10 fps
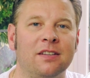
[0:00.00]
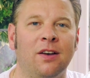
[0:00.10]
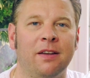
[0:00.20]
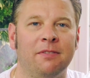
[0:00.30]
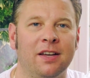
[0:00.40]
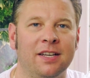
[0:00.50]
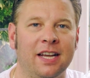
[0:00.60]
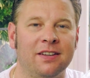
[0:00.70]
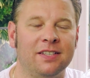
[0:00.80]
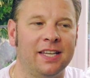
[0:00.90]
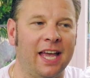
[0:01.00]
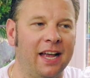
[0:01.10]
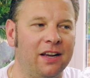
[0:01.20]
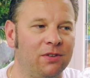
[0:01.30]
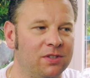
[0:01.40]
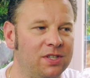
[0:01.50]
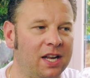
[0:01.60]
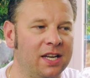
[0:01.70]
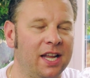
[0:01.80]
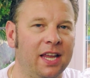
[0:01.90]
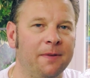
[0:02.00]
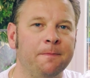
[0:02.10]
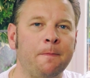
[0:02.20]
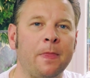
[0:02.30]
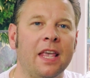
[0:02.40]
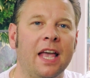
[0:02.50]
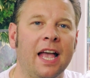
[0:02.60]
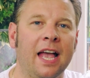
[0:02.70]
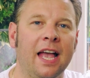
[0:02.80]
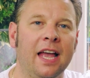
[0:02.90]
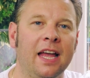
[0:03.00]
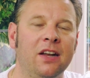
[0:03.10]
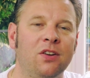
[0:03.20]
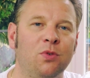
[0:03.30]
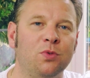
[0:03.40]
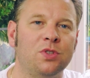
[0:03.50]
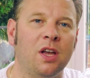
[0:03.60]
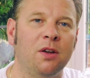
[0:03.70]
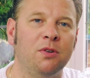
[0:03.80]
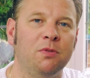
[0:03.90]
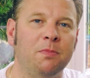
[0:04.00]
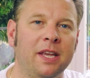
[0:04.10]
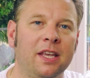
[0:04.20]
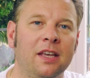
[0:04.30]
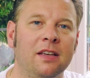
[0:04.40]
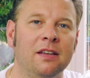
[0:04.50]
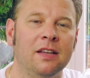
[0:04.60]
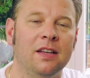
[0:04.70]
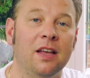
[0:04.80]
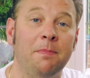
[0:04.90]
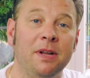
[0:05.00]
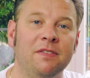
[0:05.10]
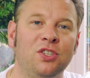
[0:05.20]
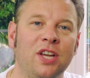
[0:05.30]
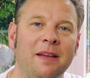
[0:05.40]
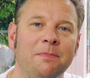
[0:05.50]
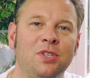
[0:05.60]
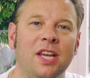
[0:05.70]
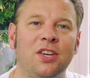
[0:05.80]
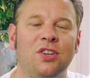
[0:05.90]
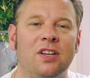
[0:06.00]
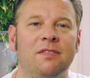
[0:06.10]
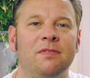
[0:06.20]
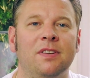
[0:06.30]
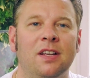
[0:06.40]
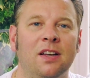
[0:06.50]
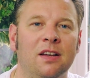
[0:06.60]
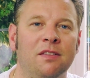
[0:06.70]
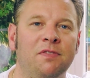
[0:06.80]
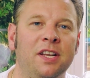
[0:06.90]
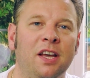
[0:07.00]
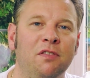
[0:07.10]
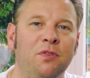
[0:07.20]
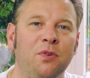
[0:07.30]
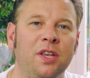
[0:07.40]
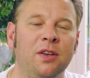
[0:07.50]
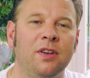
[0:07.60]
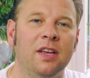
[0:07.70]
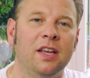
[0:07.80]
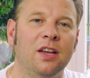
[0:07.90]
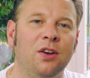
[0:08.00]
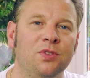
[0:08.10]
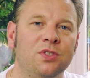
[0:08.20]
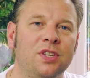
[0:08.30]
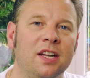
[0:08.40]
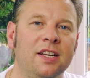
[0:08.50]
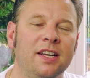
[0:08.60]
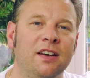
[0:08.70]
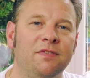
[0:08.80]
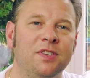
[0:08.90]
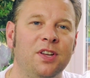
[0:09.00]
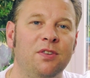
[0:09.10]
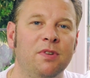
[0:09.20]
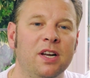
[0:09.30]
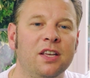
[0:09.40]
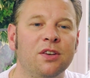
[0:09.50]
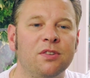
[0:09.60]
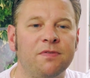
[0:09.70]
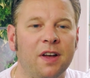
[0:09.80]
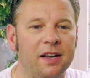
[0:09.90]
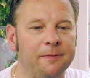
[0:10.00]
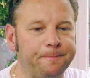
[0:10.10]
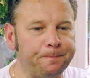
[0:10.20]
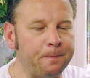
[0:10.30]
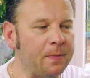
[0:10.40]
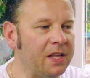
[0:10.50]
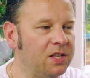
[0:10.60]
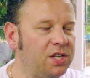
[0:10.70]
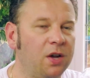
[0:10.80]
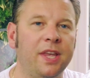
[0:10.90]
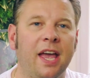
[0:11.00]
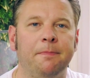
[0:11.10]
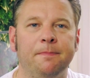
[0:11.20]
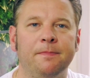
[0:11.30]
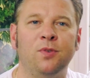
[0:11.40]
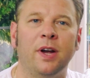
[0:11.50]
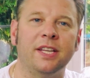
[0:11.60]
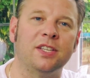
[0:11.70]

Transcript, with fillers: time going down to GAK on Sunday and also making a bit of a jam session uh, video for you on Sunday afternoon. Really good fun. So yeah, great